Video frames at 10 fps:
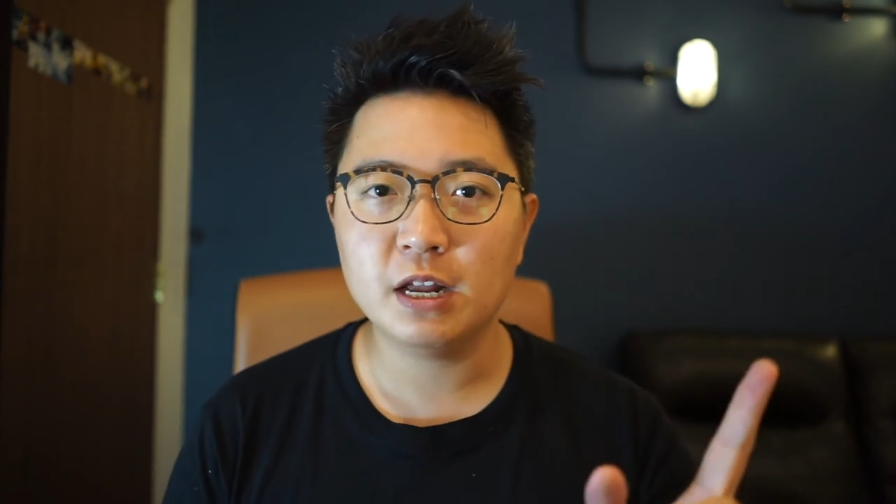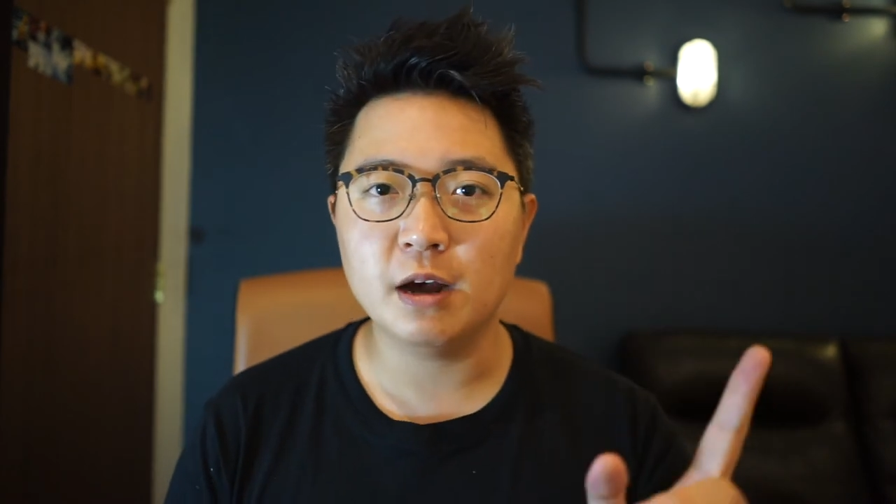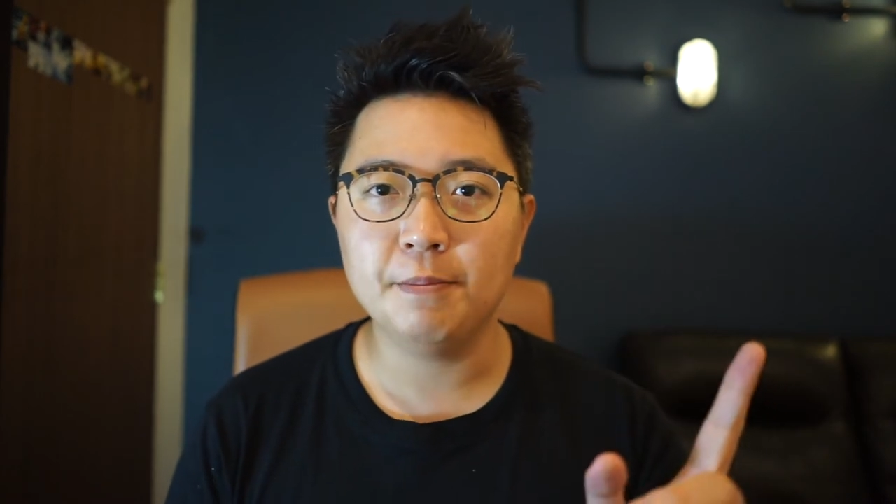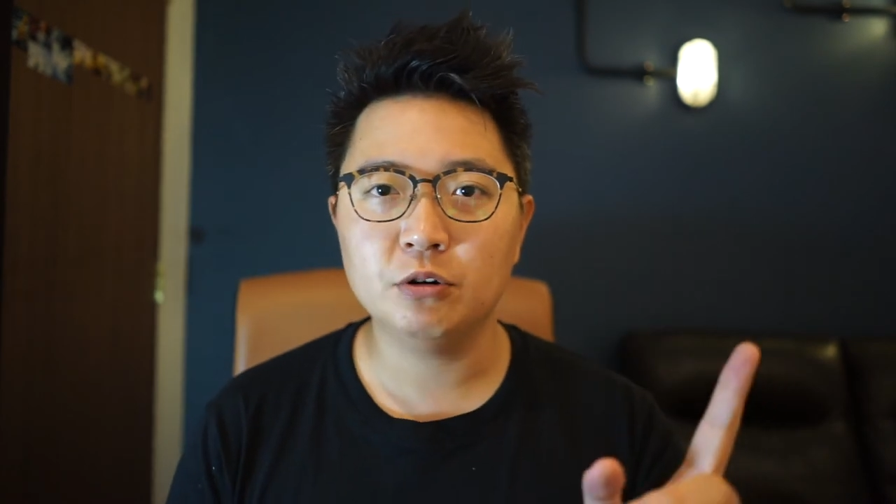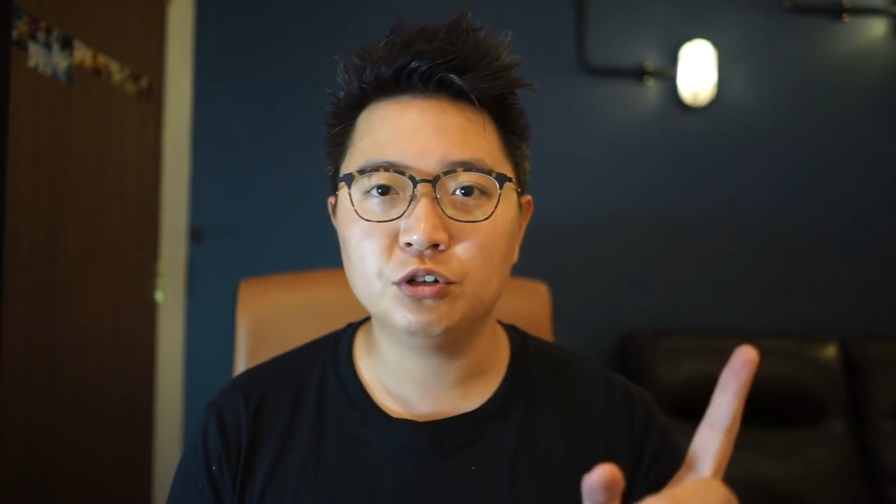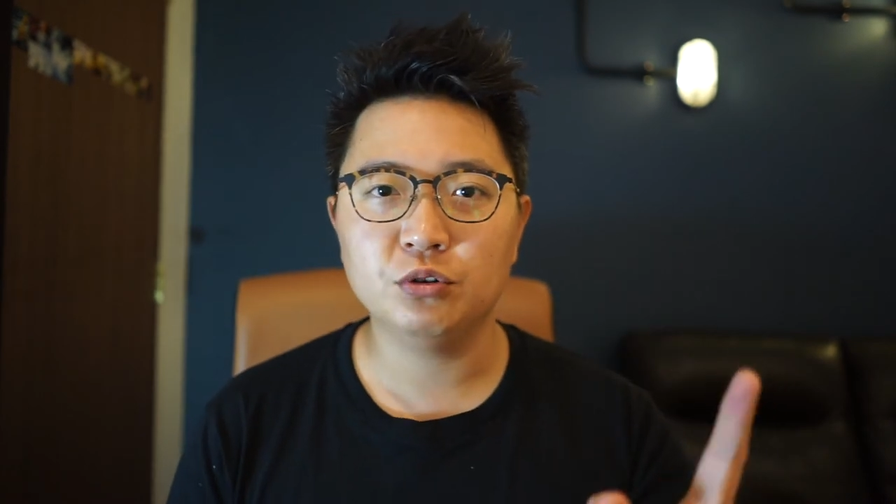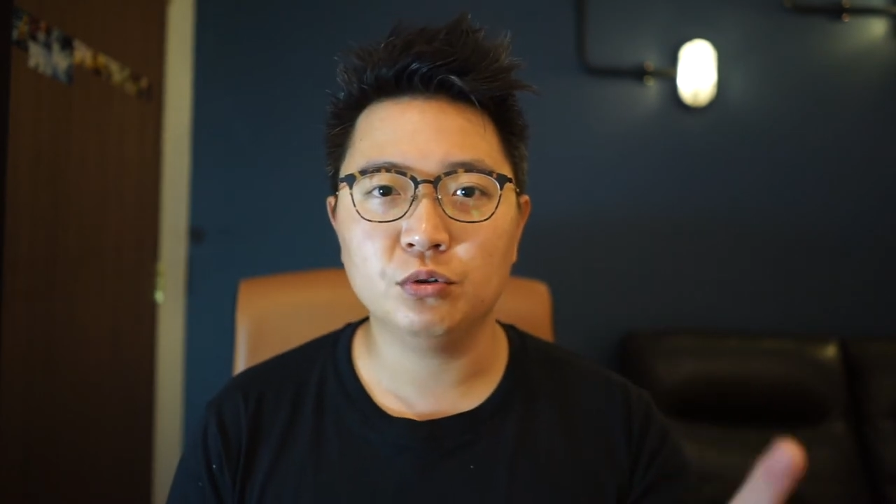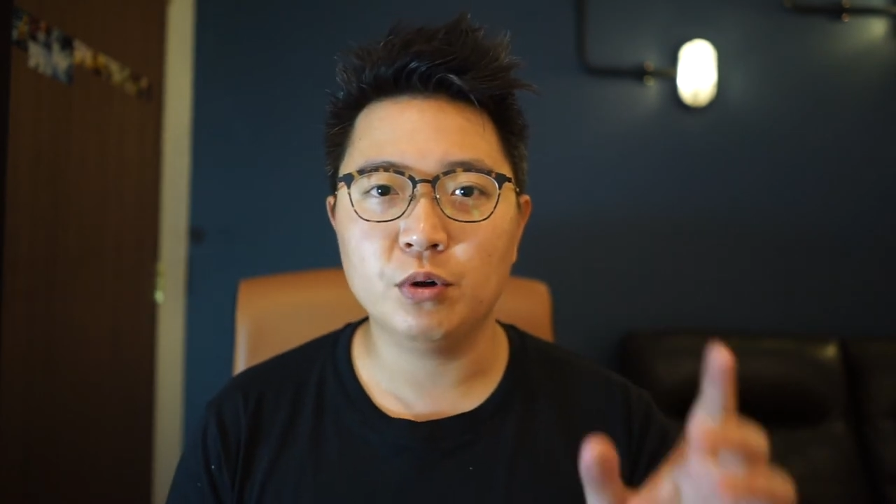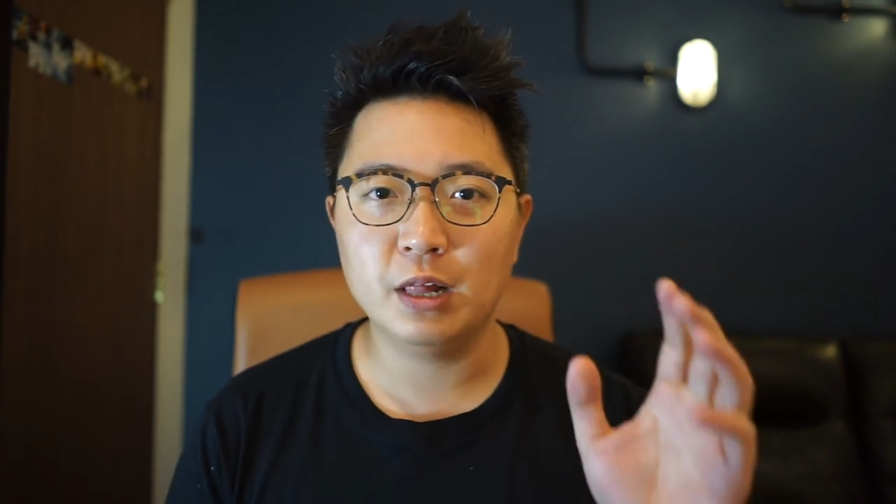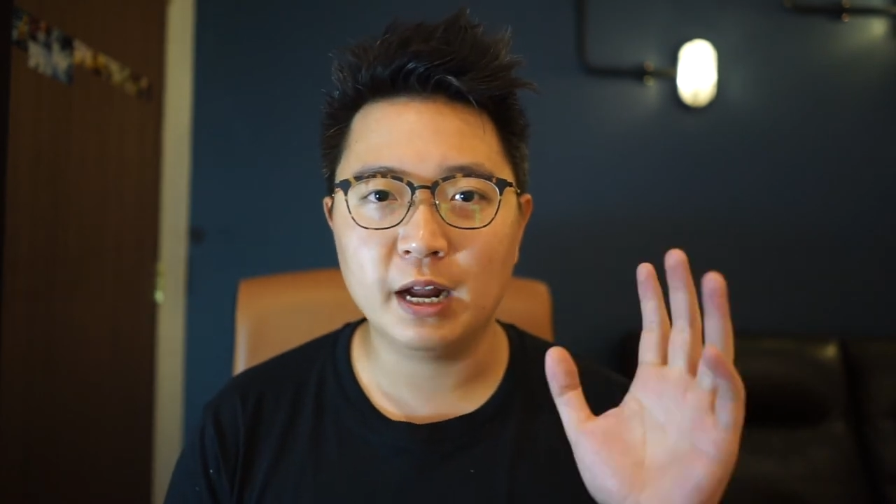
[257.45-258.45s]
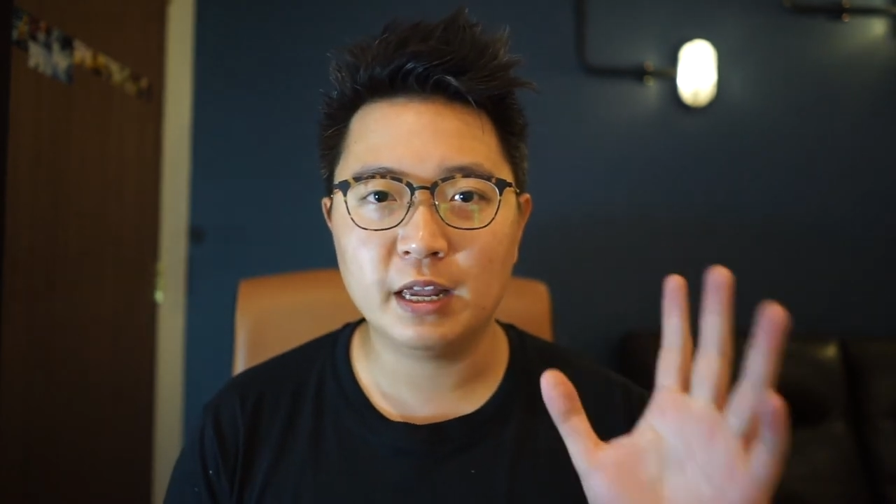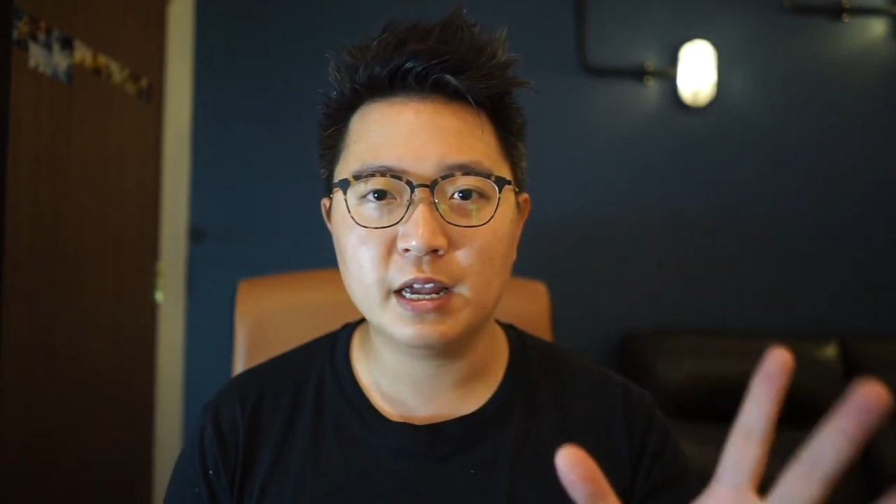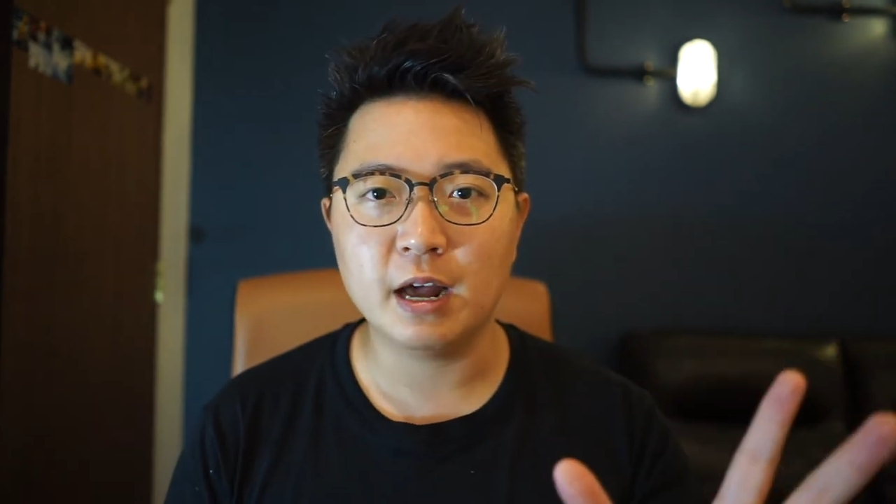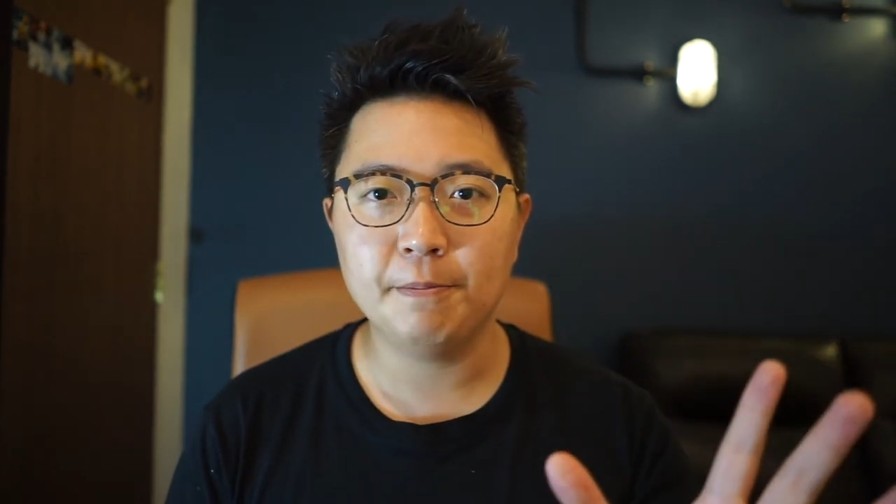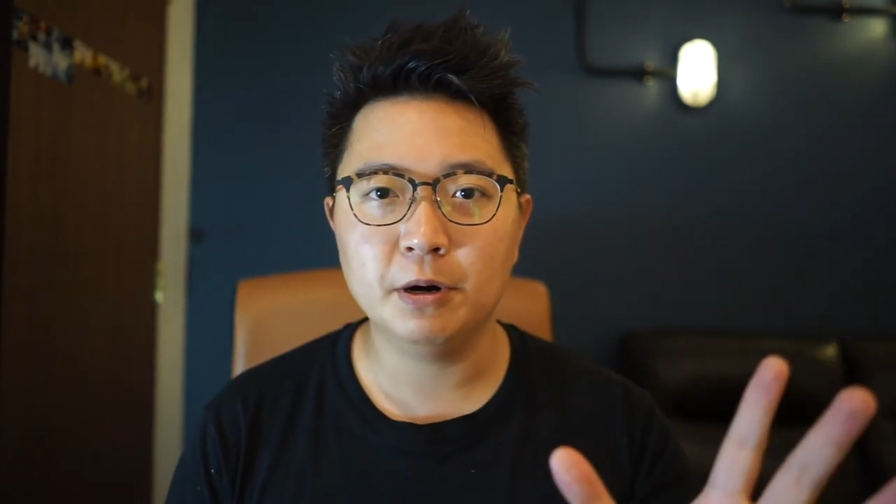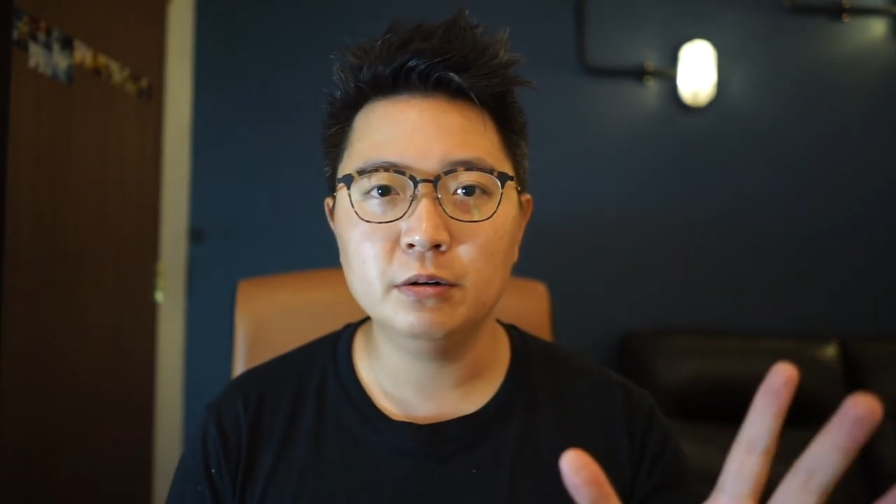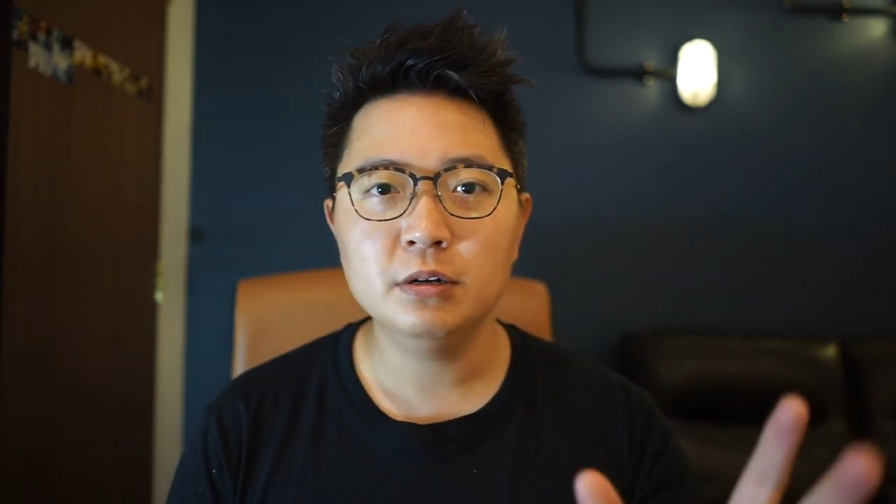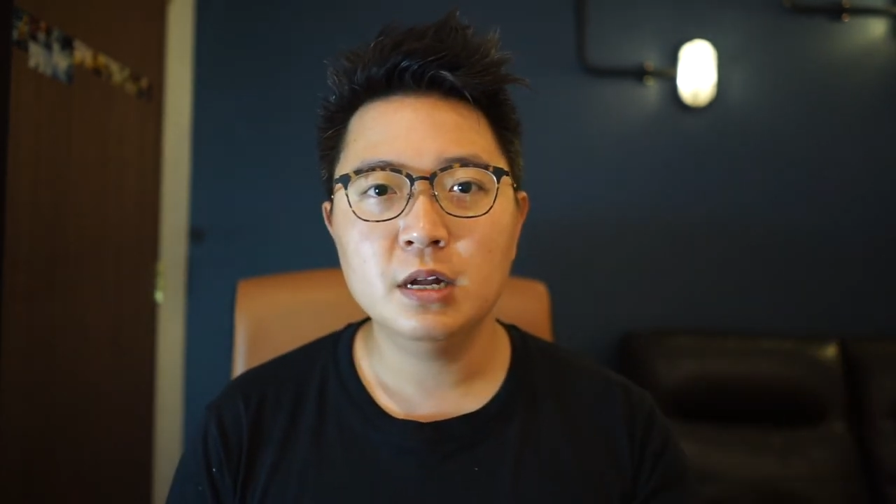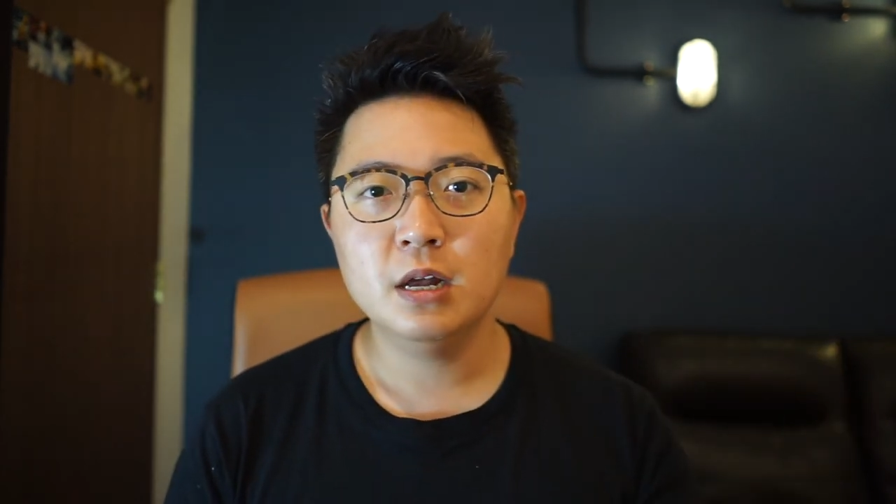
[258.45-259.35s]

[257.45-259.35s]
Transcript: couple shoot to a lucky couple.